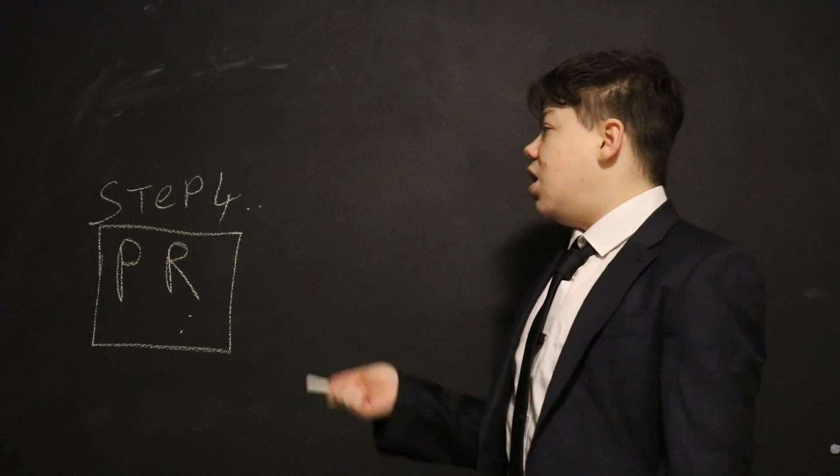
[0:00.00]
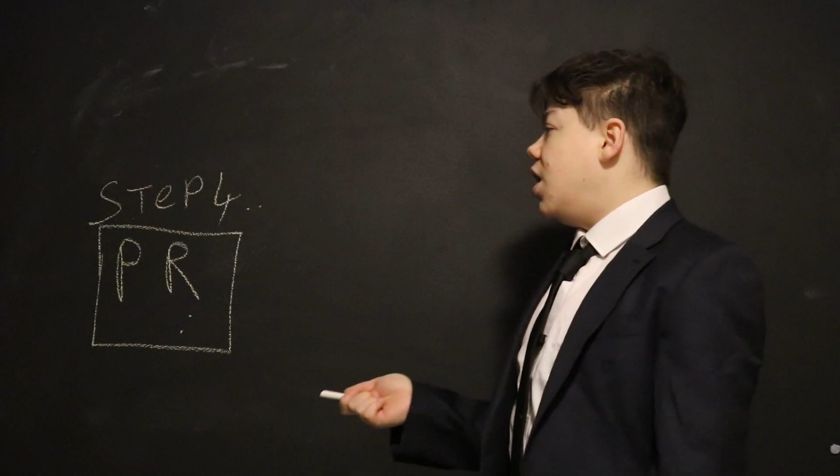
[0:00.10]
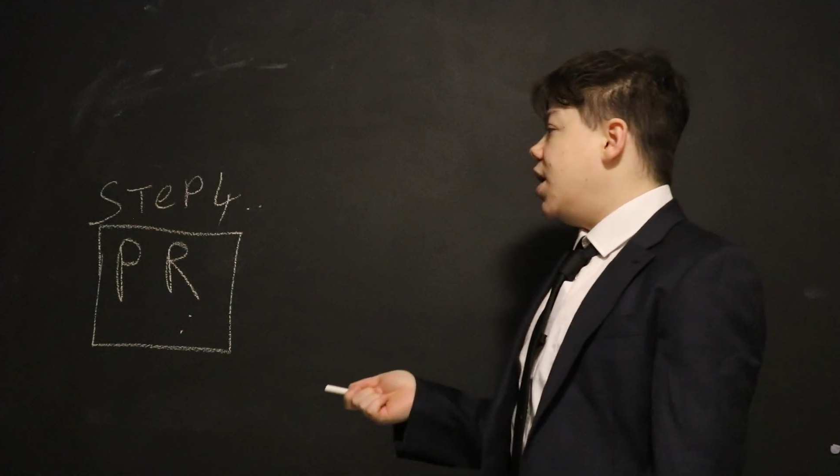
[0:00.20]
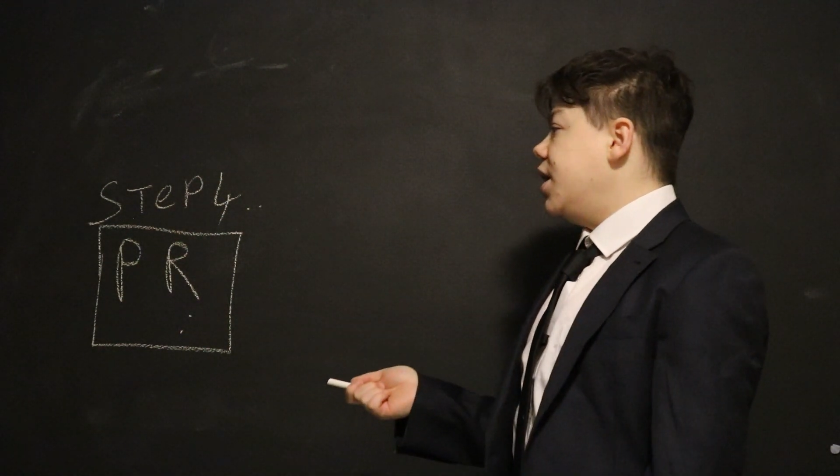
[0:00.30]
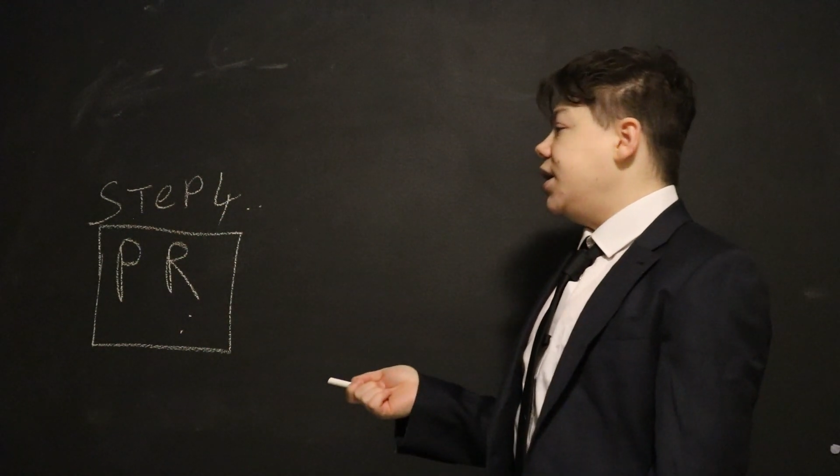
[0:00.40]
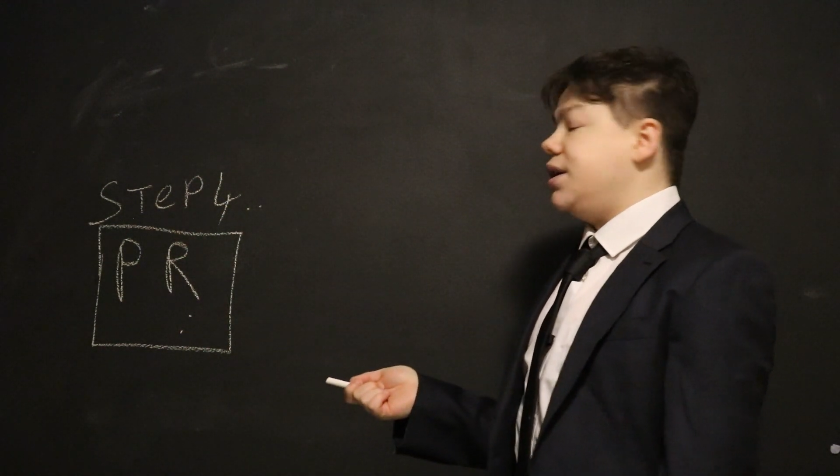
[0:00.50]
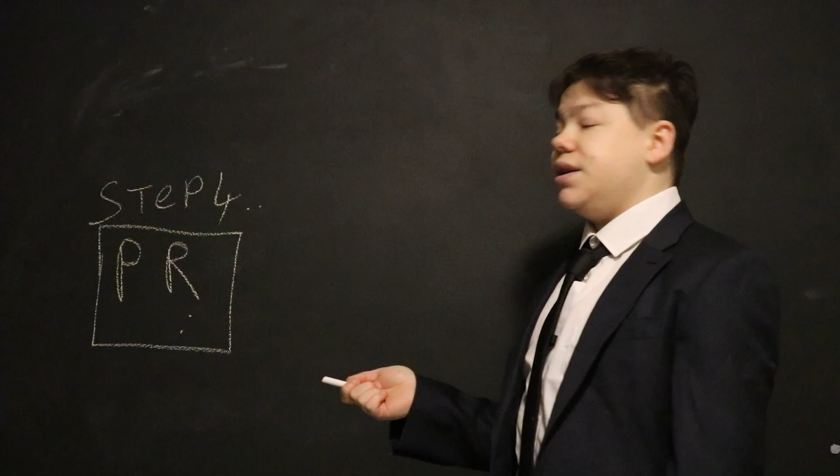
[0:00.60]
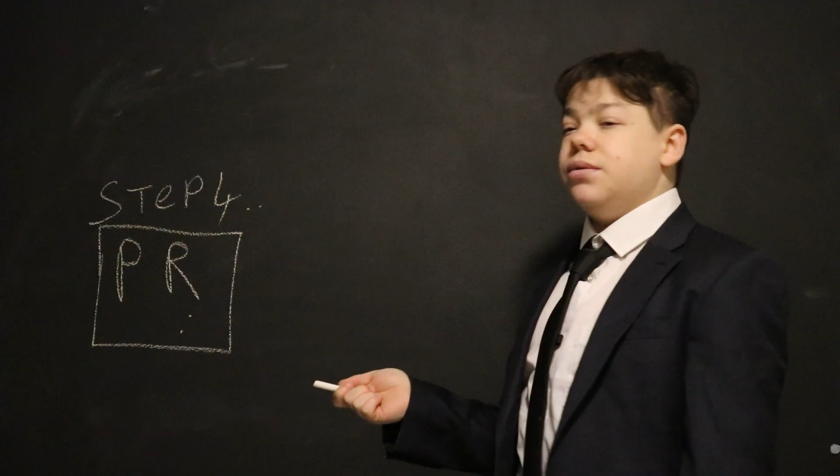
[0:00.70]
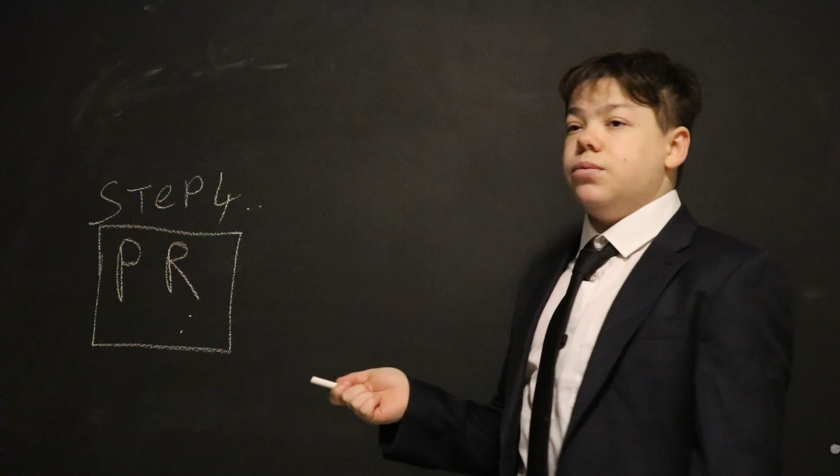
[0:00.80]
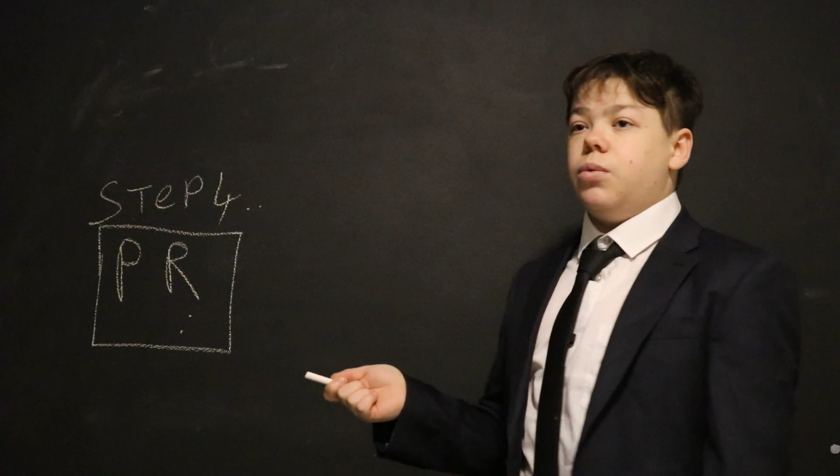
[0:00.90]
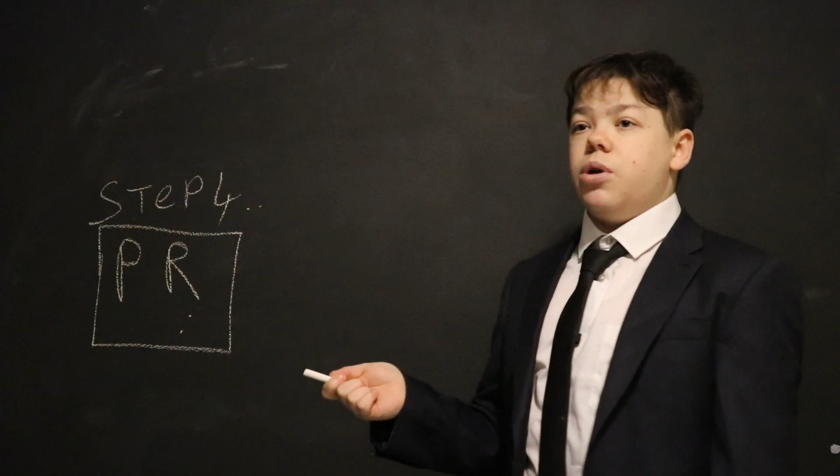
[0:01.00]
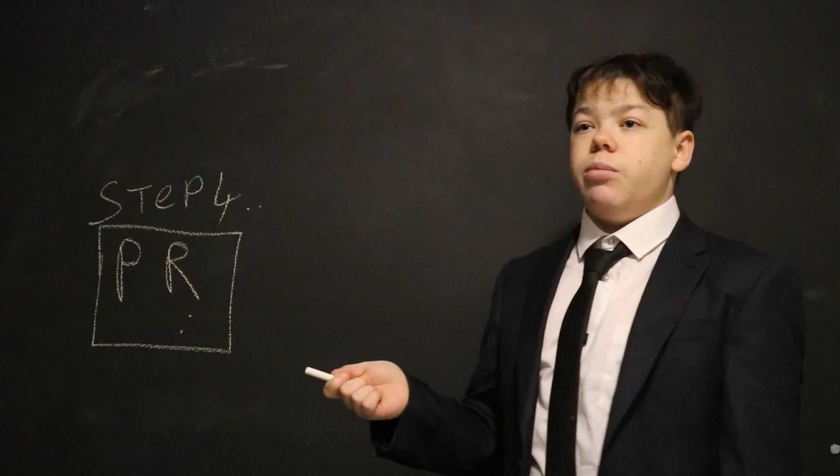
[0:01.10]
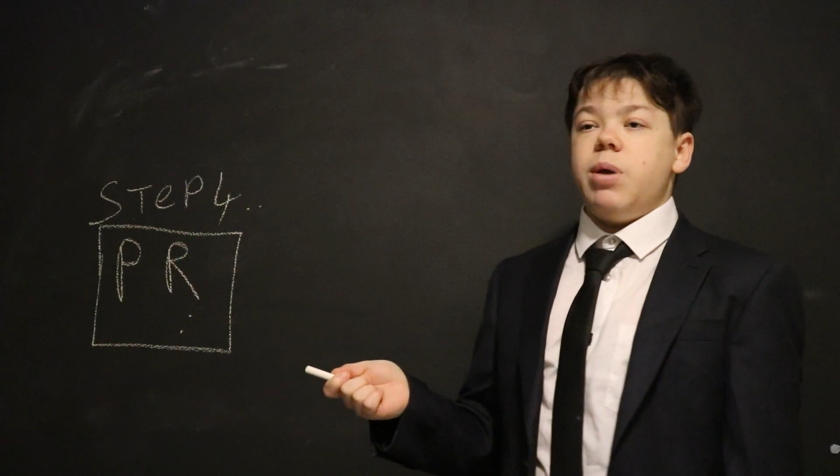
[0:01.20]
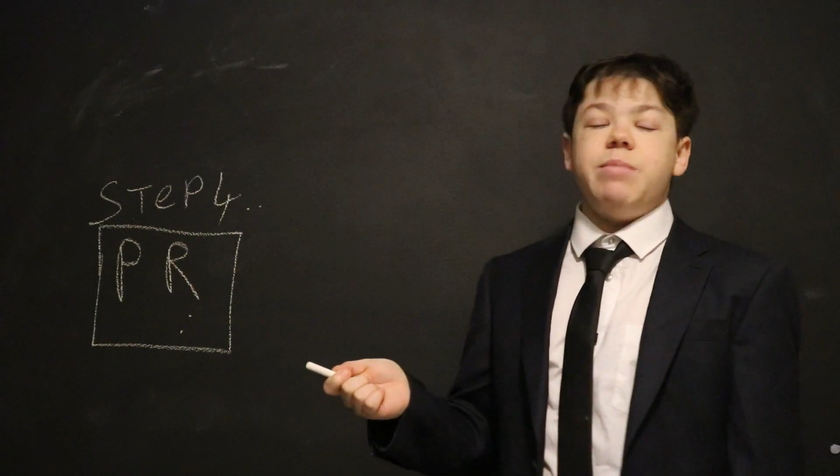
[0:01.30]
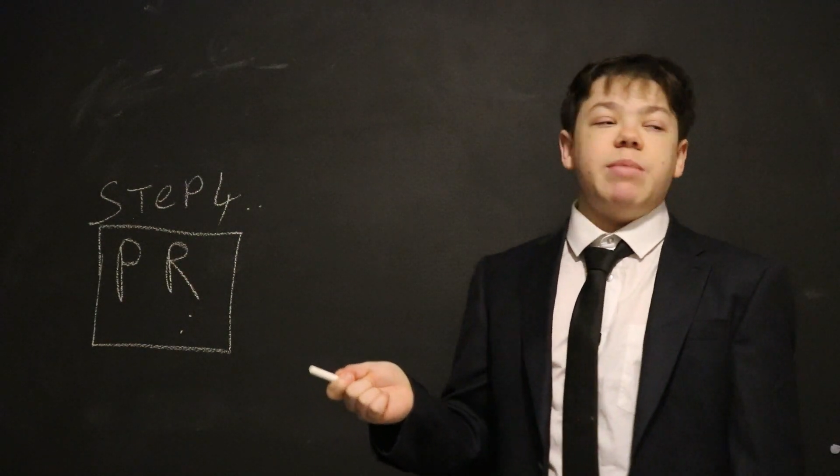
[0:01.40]
I didn't want
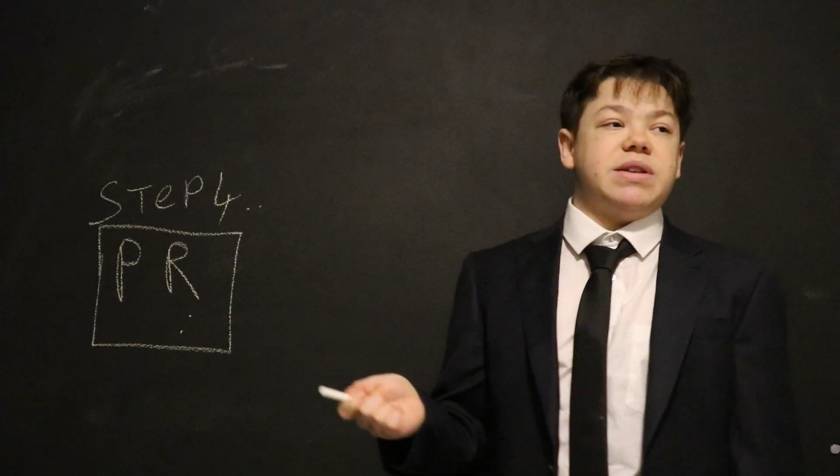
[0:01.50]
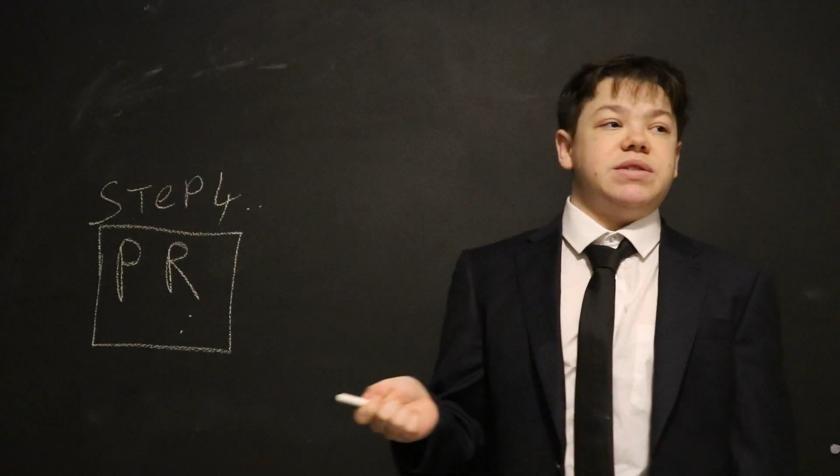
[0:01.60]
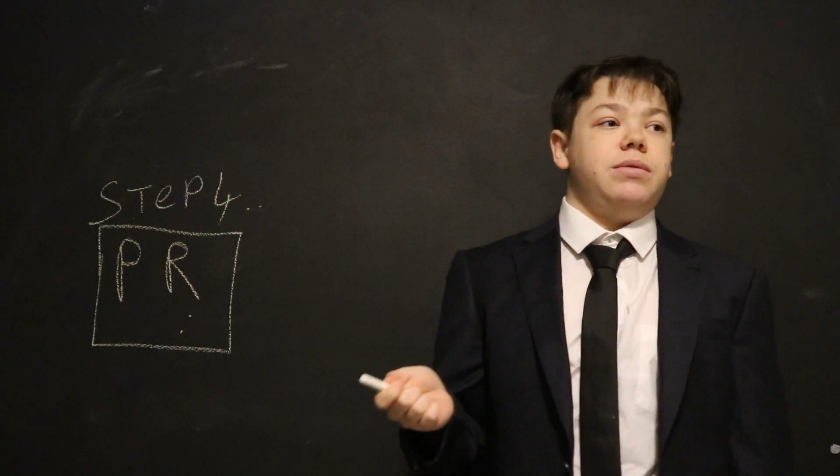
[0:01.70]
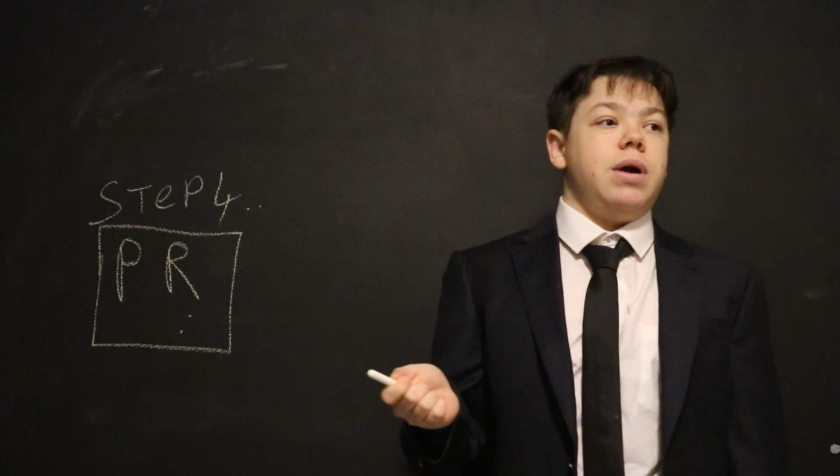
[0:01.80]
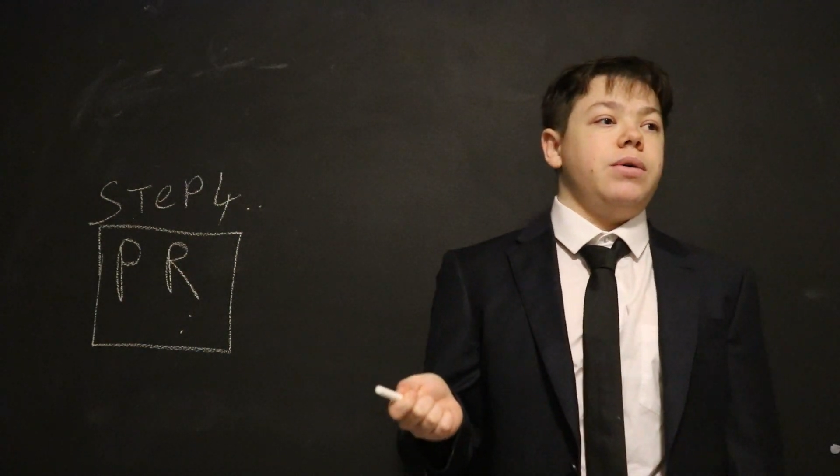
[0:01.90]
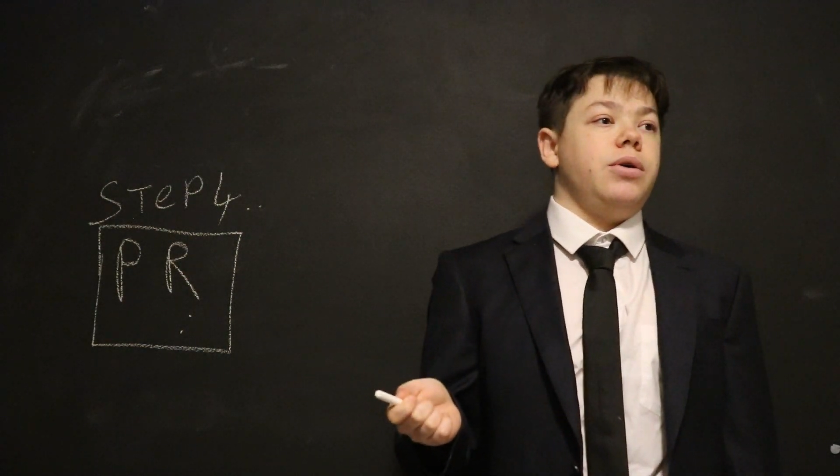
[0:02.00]
to be messing around